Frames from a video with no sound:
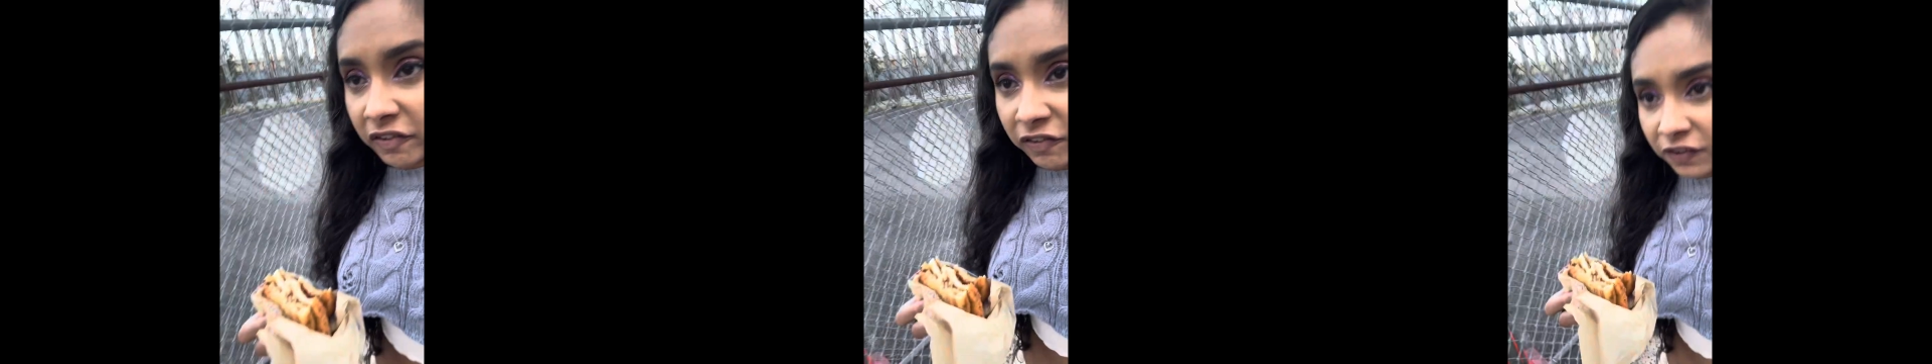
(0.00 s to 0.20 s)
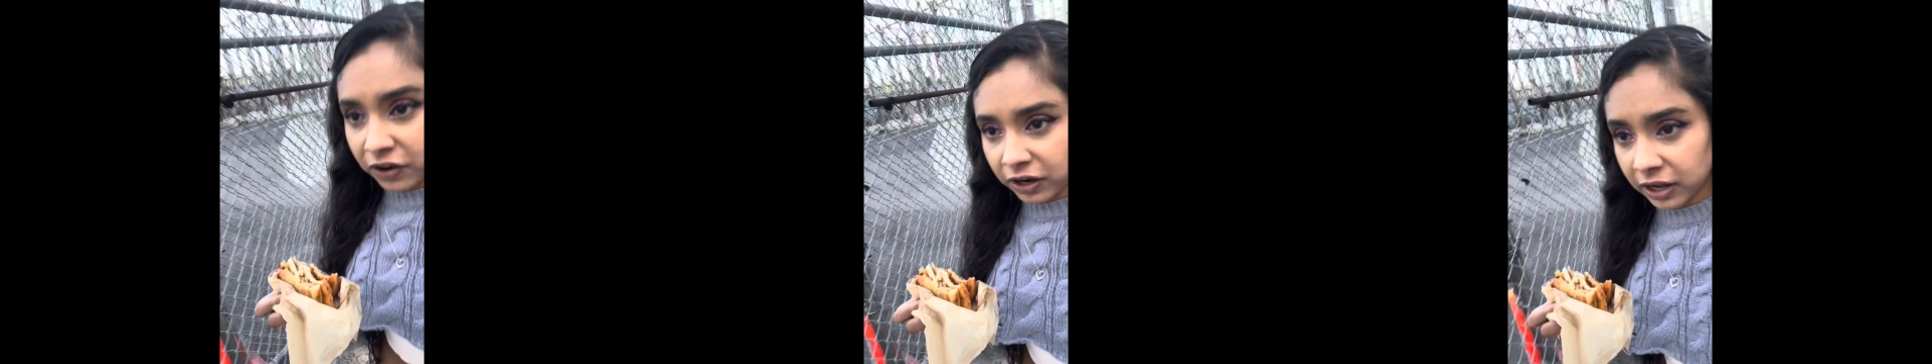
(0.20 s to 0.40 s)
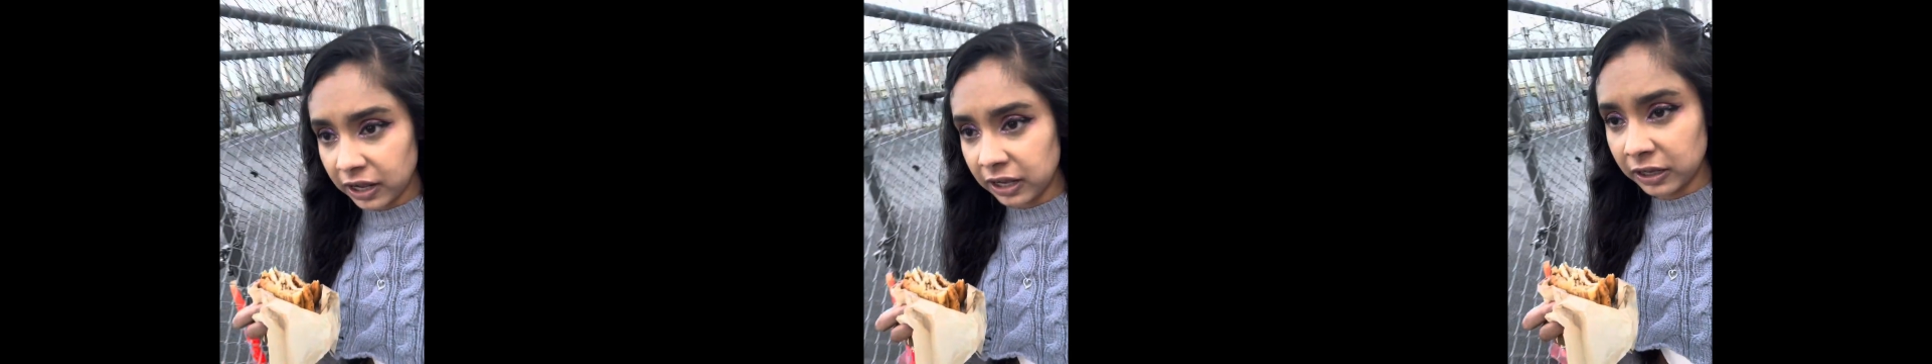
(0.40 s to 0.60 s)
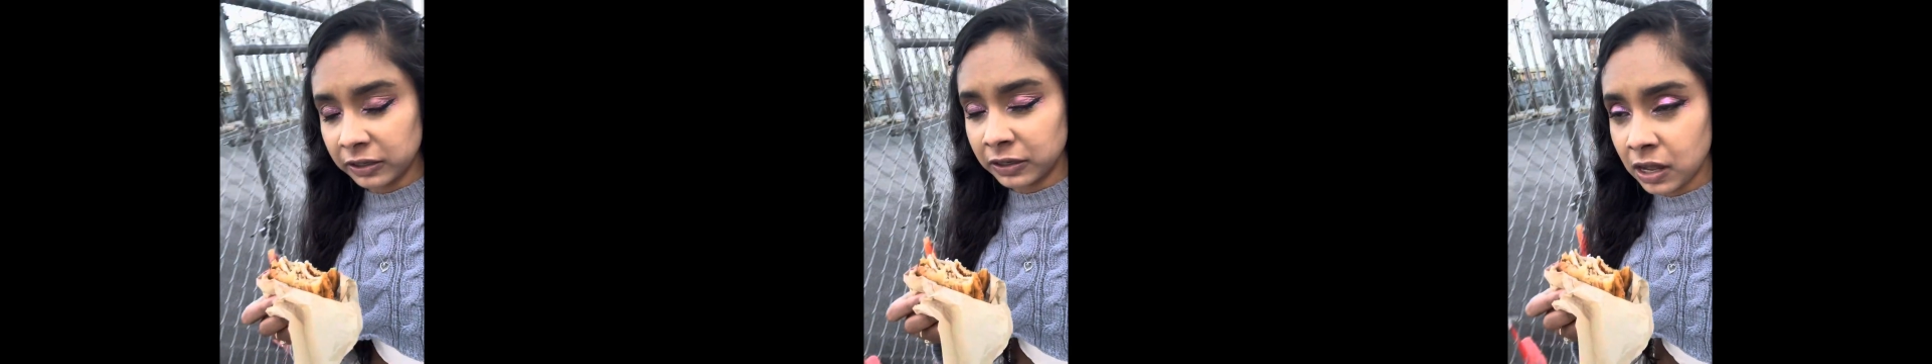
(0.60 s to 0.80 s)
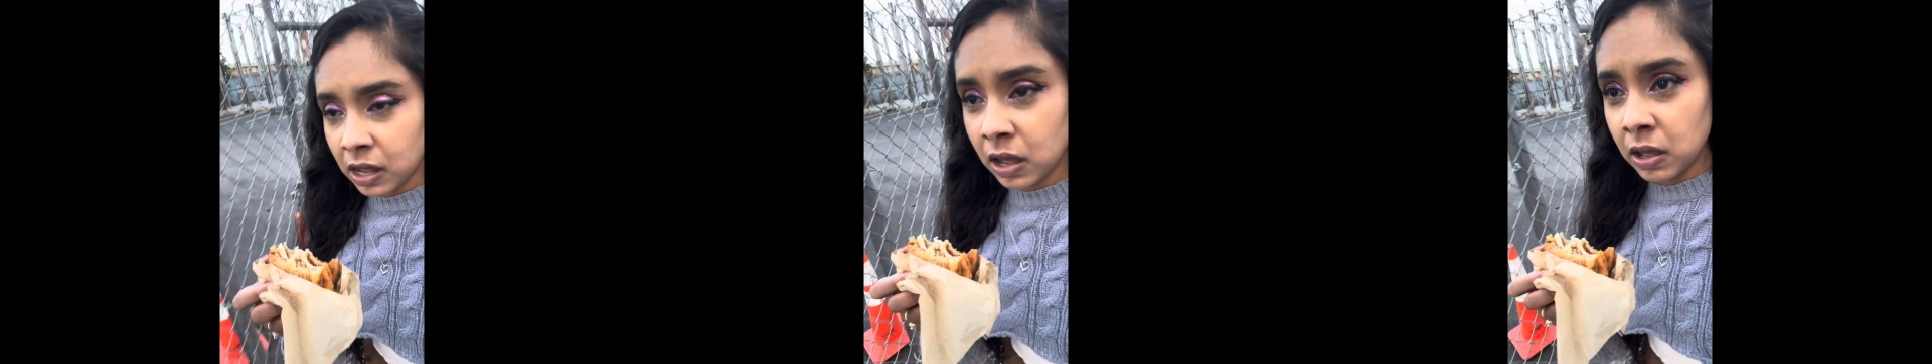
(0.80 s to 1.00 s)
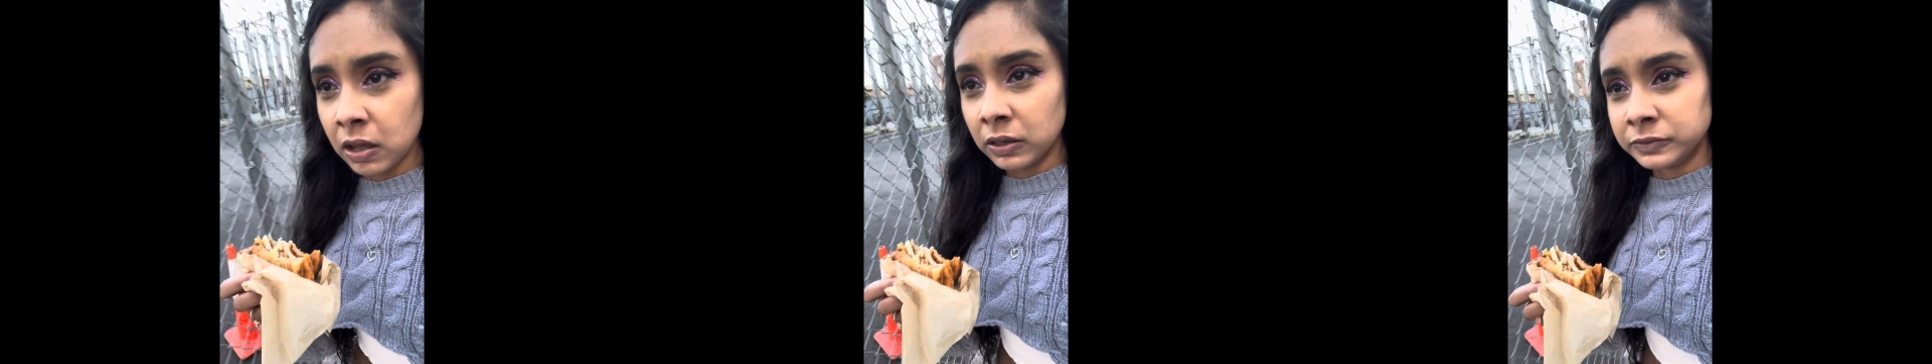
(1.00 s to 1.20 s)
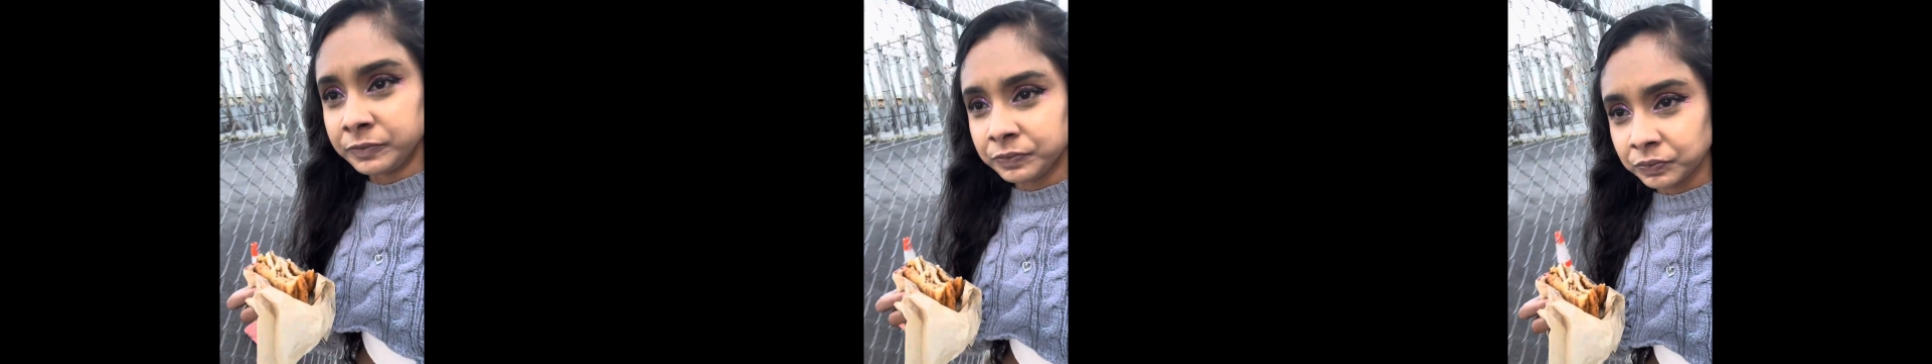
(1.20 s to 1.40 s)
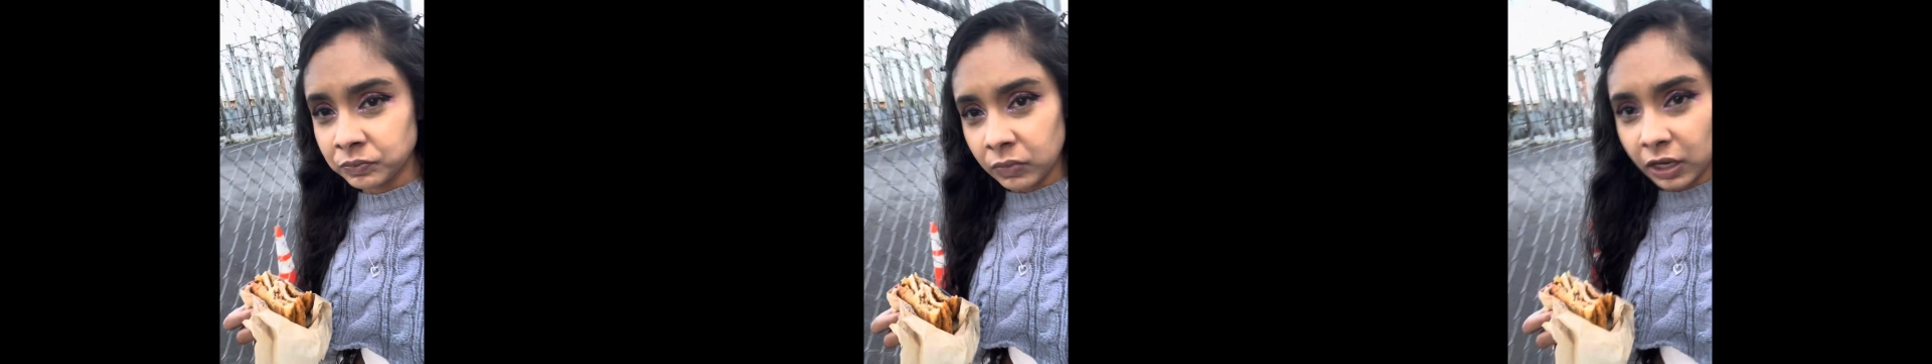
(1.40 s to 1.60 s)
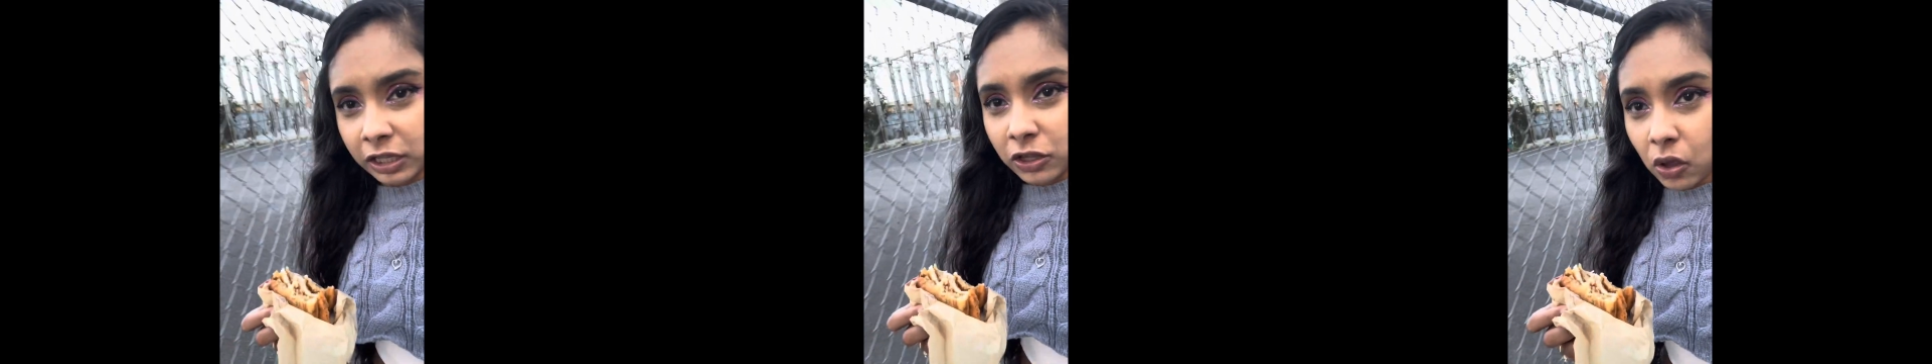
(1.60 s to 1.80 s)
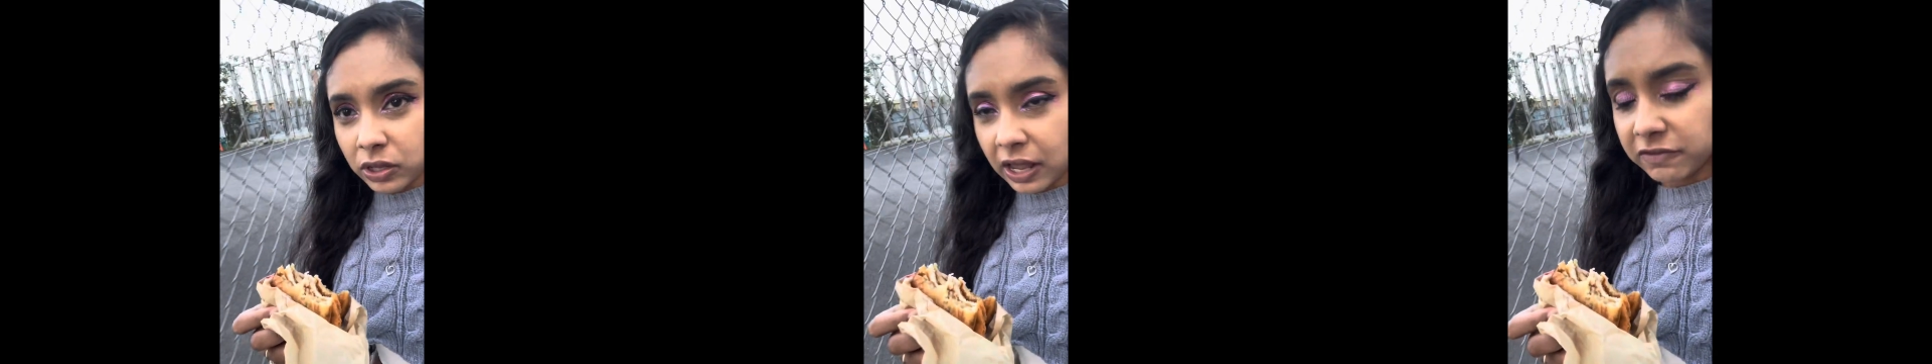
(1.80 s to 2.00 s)
for
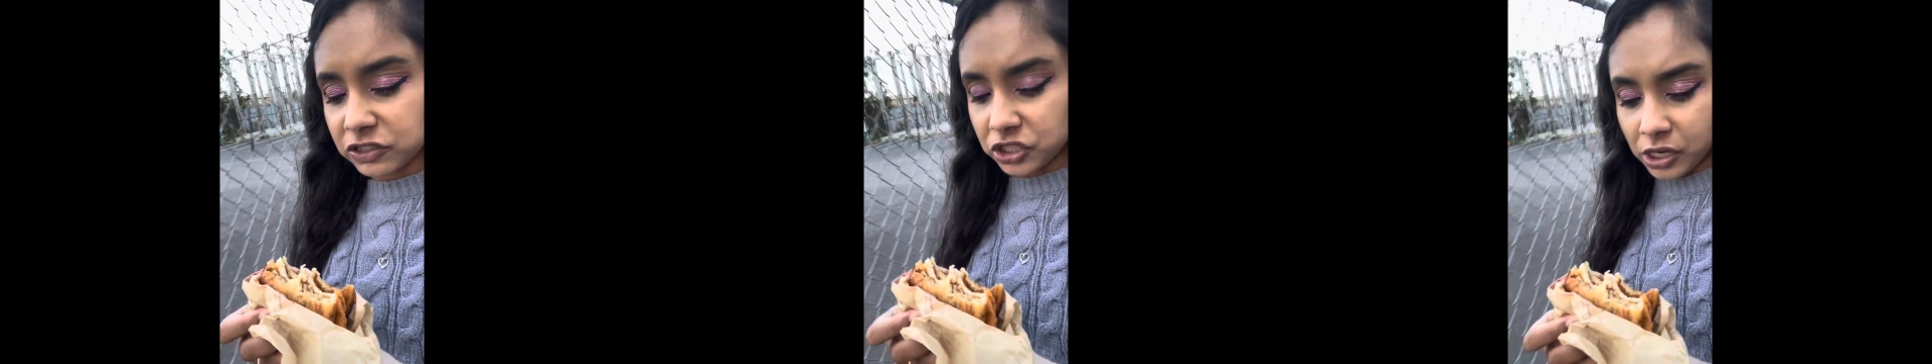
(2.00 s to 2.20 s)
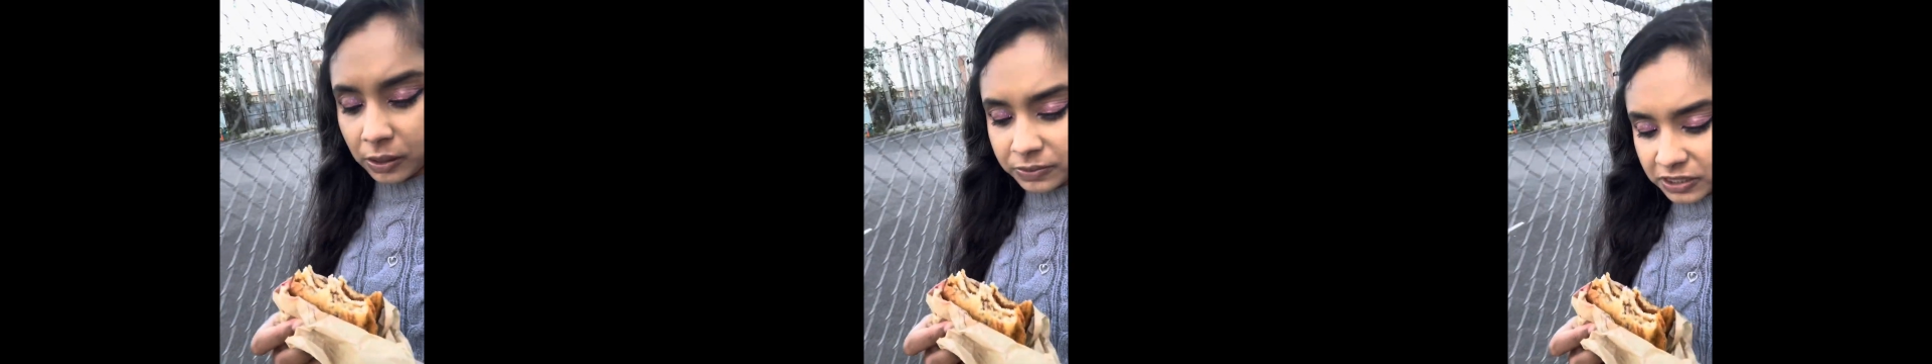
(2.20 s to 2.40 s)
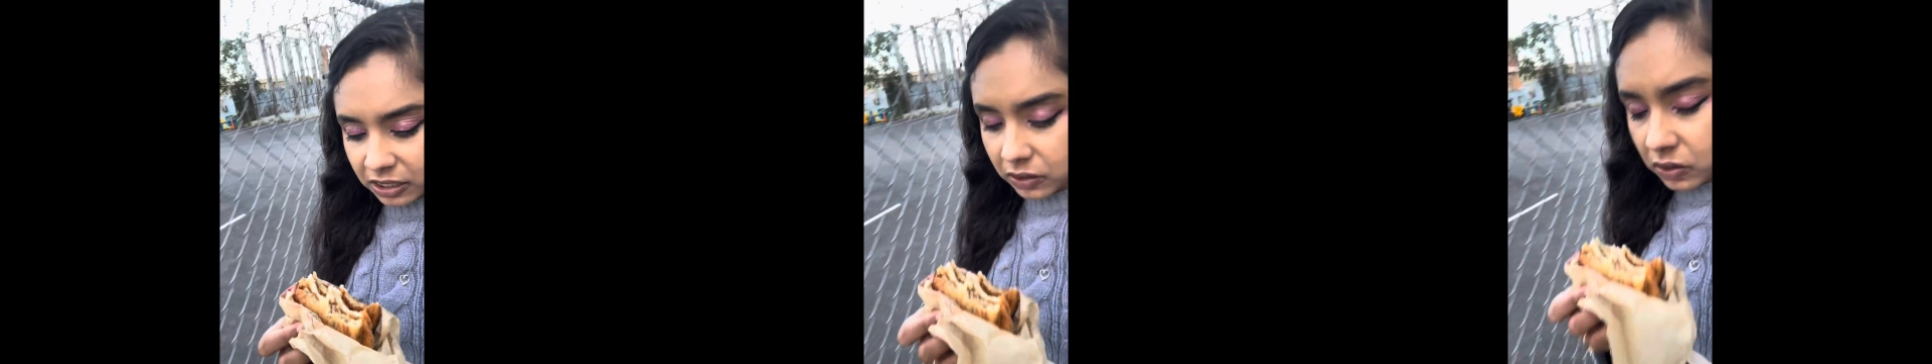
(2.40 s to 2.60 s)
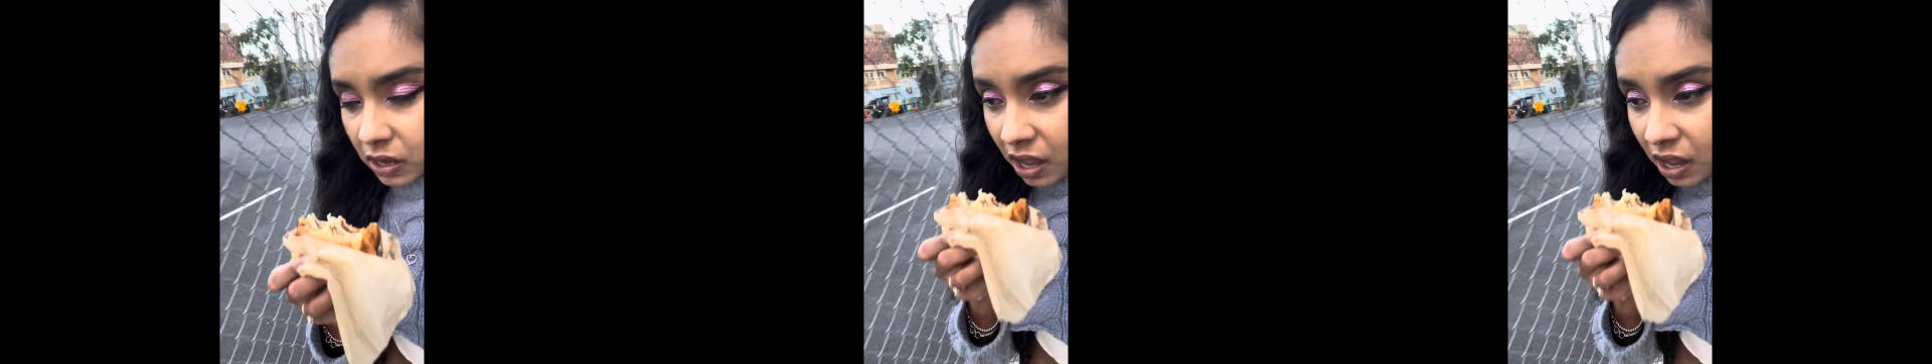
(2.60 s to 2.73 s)
low-level jobs, so.